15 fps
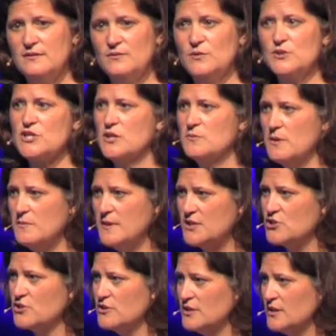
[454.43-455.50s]
which can be
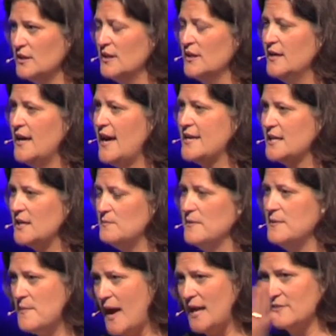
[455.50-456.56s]
measured and can
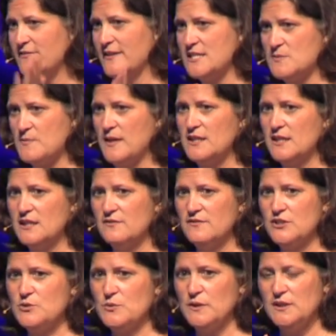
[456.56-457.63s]
be manifest by the
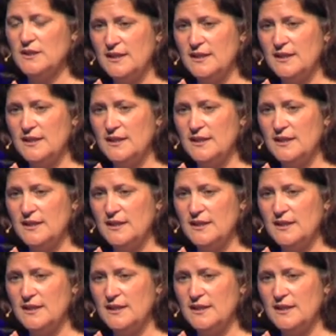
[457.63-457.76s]
individual,